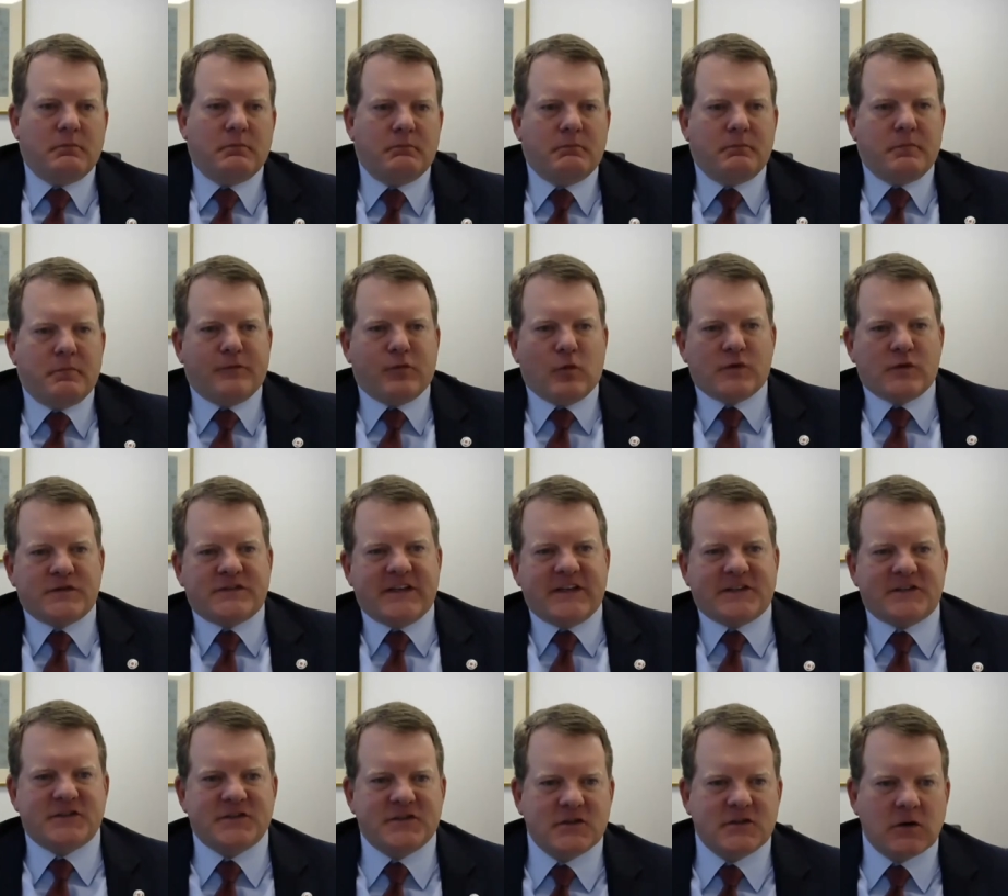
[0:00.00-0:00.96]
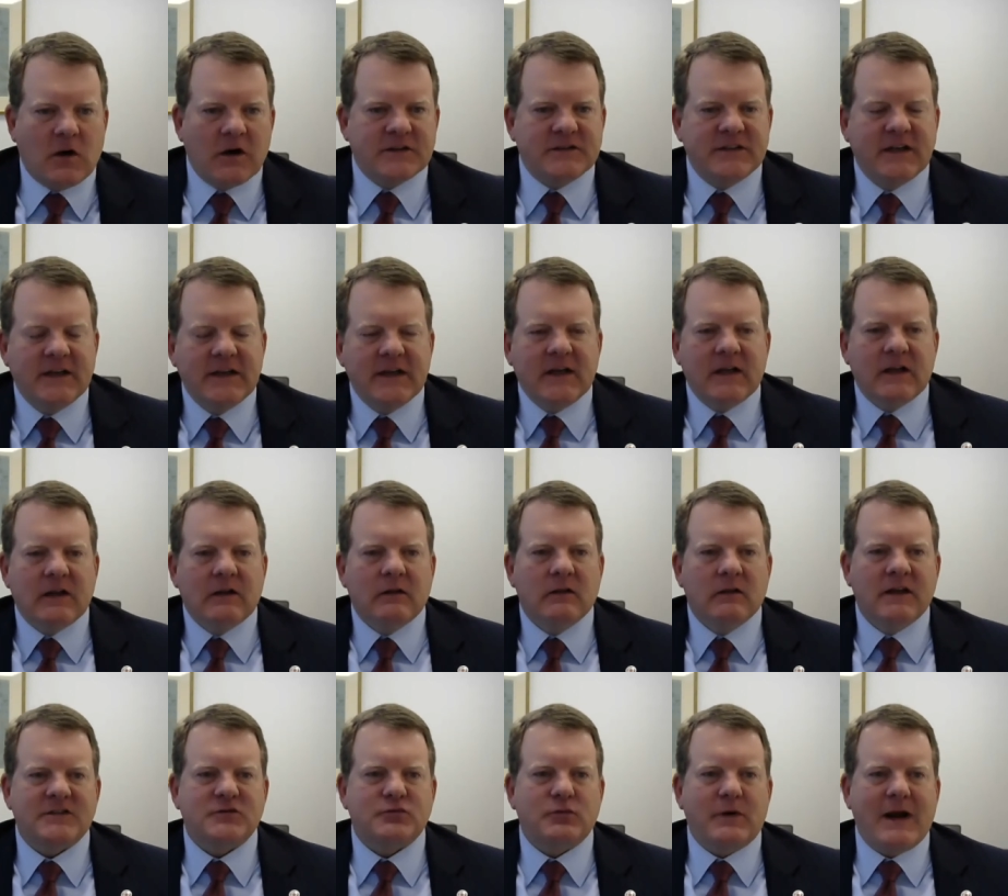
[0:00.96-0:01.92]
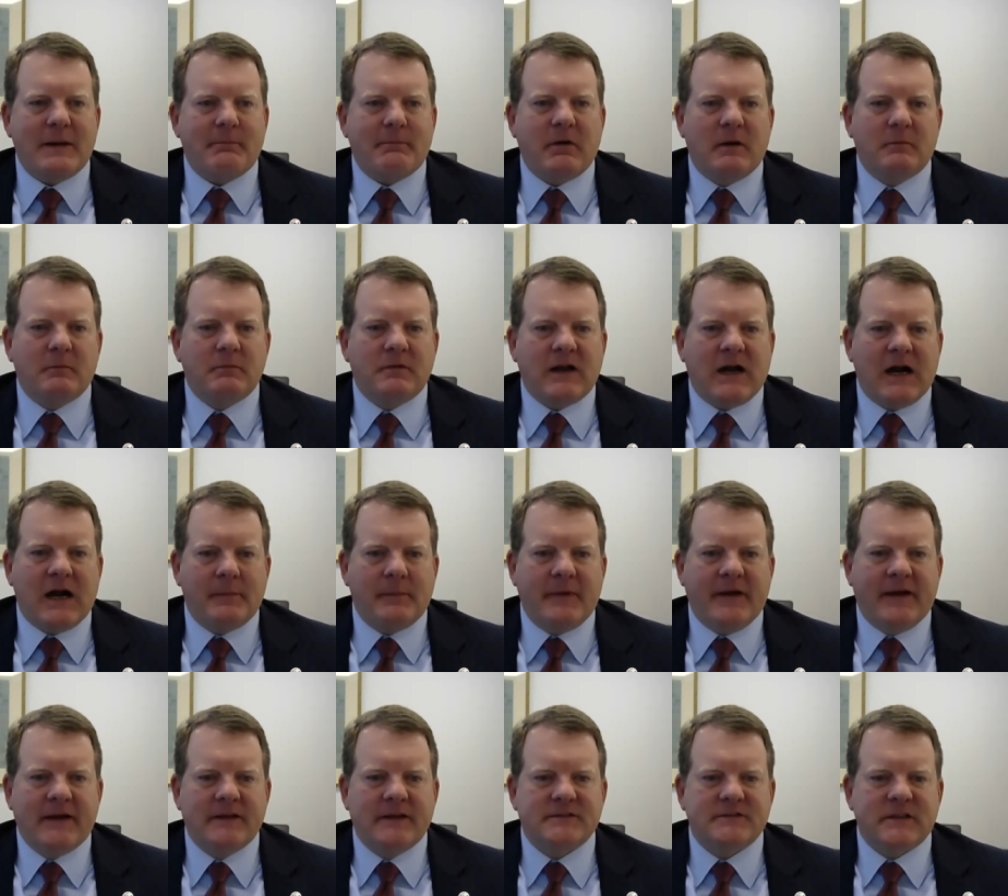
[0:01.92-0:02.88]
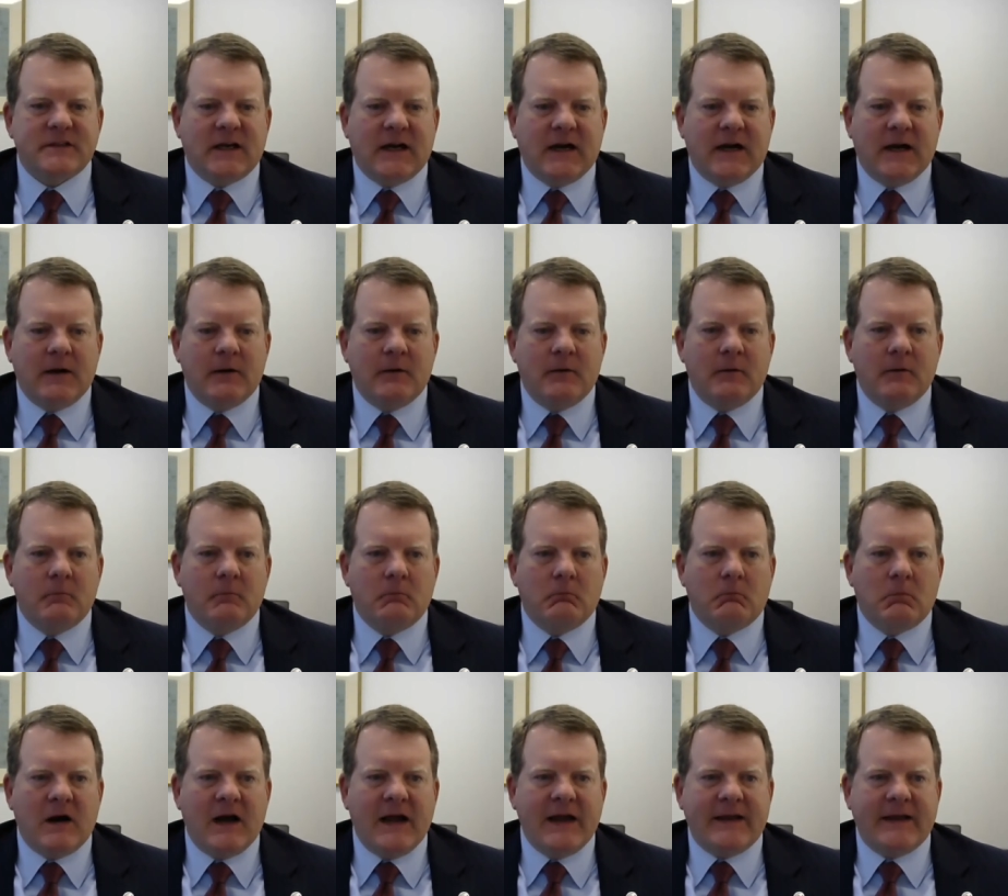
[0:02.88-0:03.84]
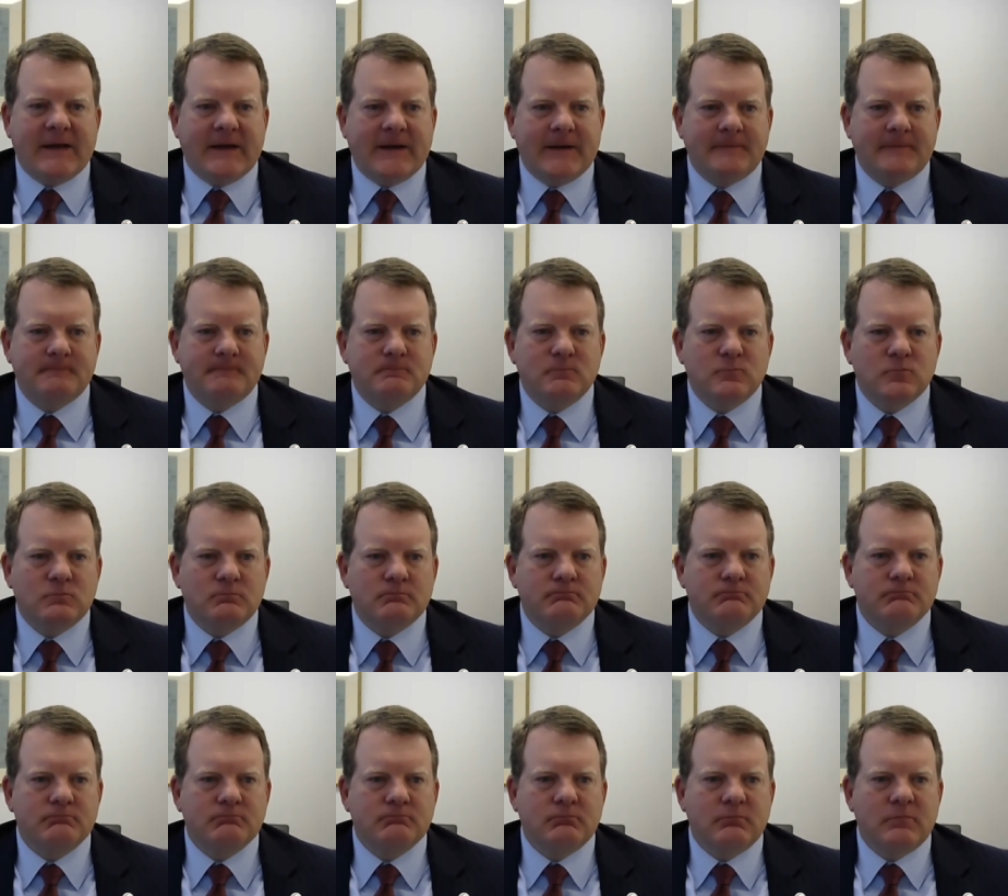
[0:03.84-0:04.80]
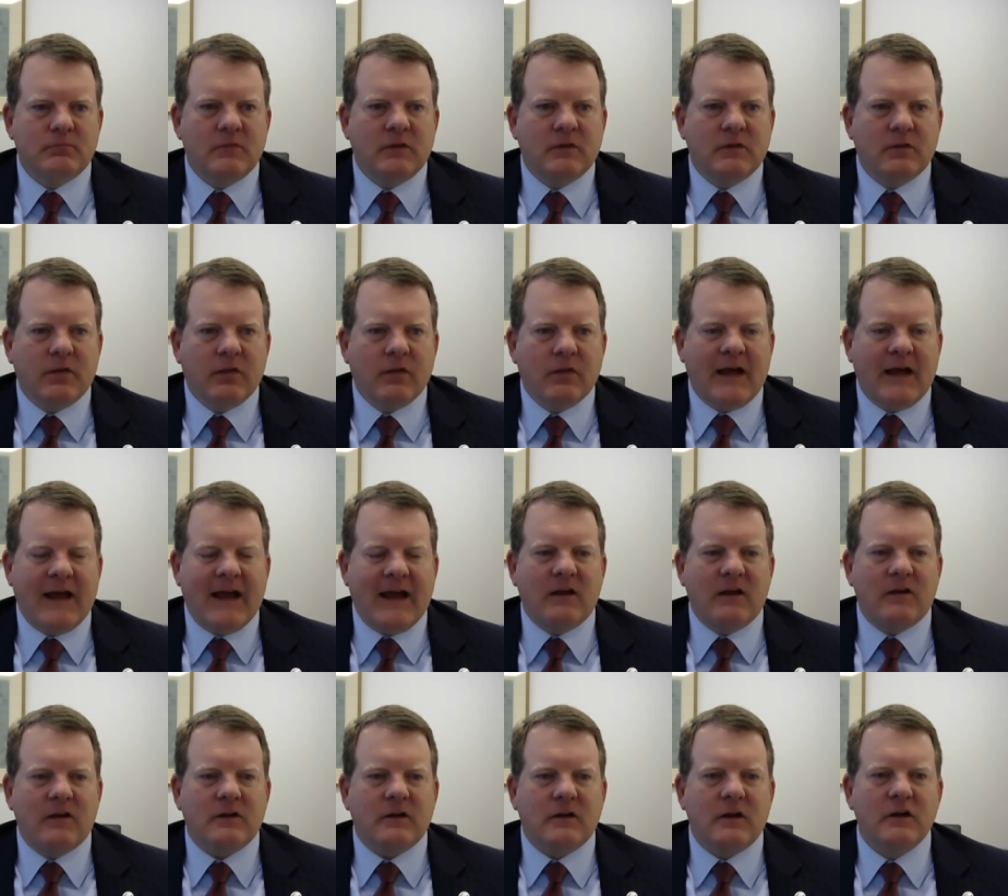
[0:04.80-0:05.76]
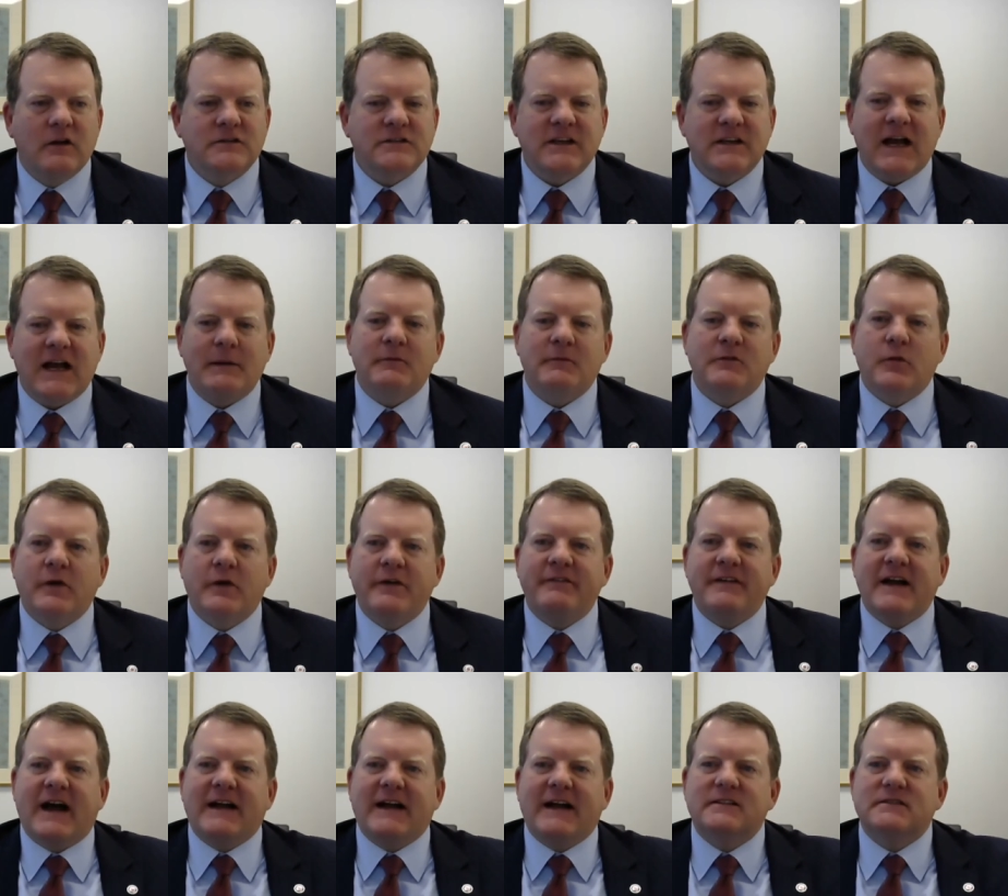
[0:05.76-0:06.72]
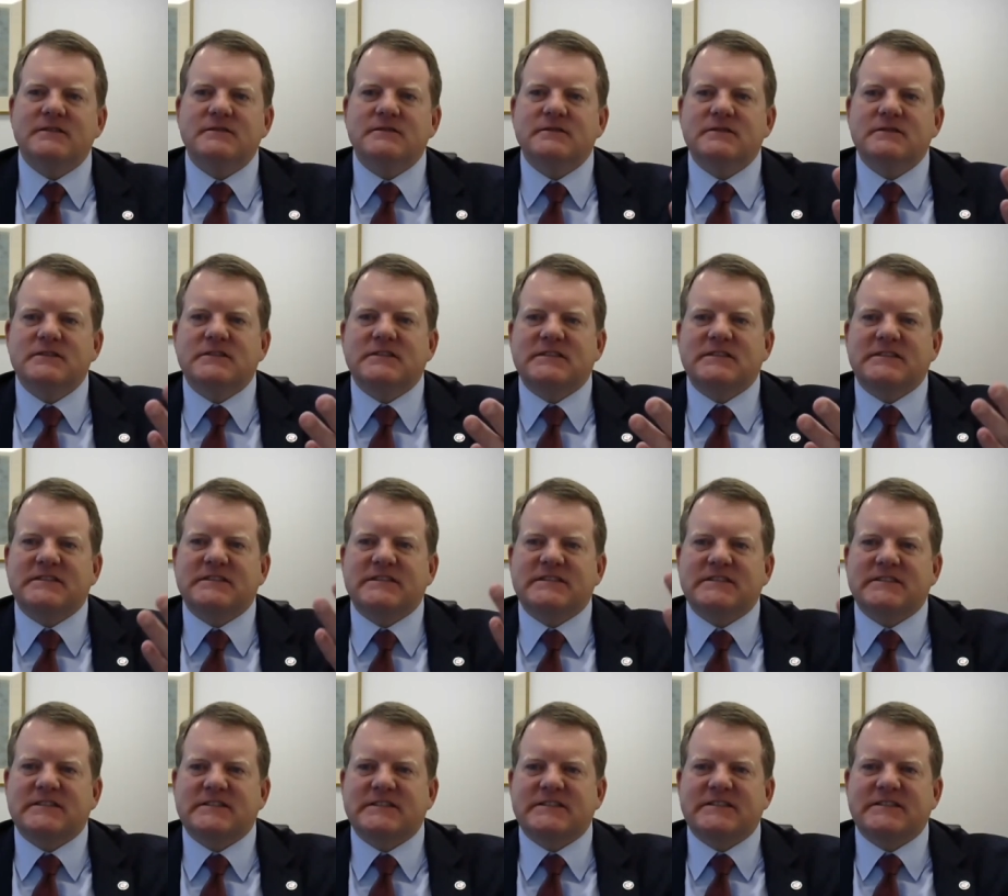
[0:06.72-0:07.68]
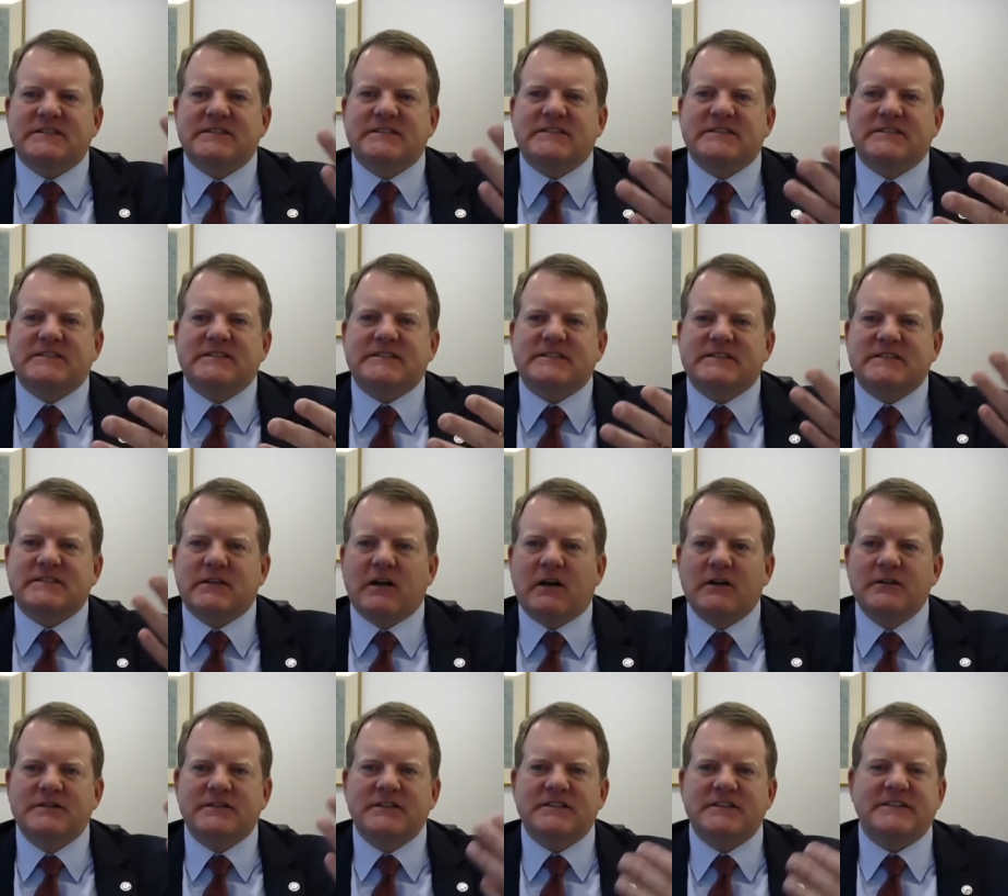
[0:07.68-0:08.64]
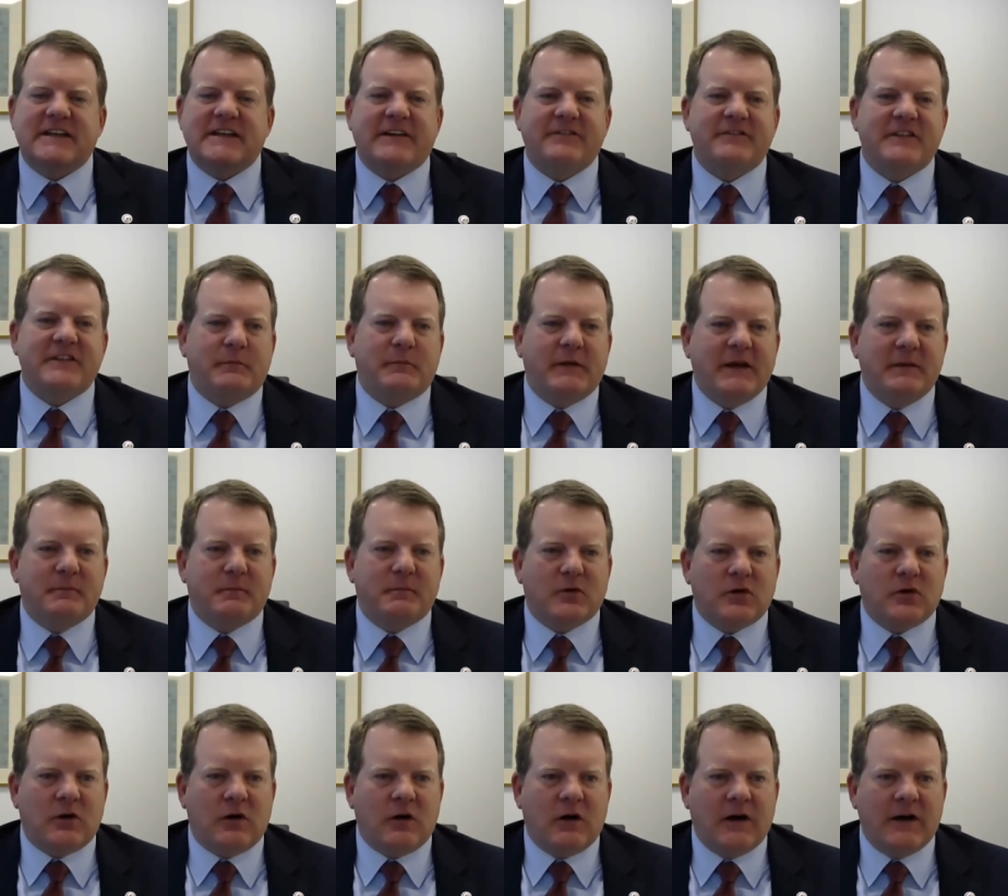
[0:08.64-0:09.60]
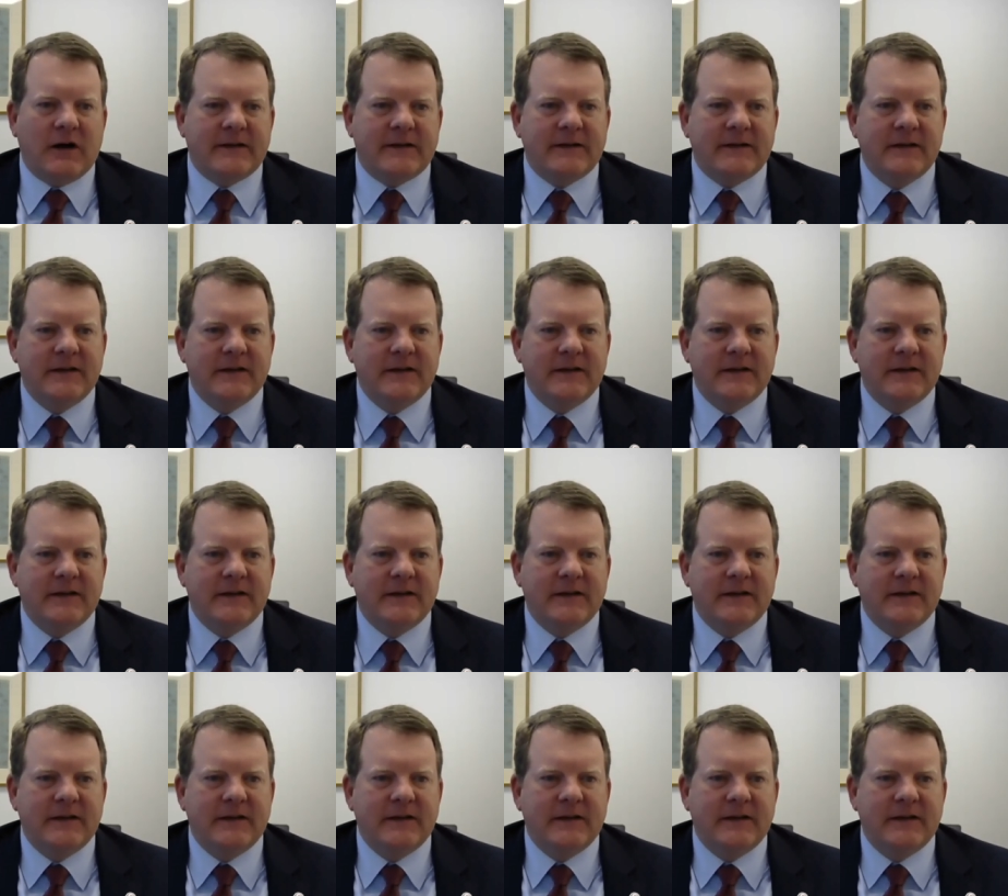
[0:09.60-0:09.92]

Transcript: before session starts. Let's wrap up comments. Uh, Micah, la- uh, oh. comments. We've got s- close to 70 people on